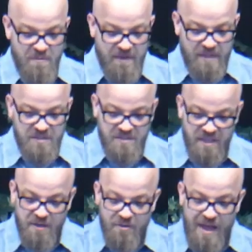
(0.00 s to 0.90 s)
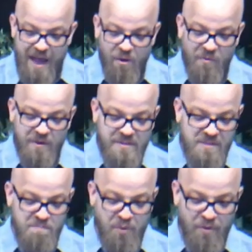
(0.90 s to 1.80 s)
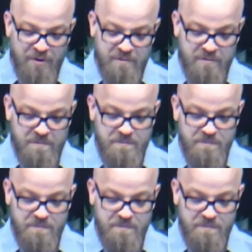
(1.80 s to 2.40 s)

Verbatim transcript: we've got to single out what's important.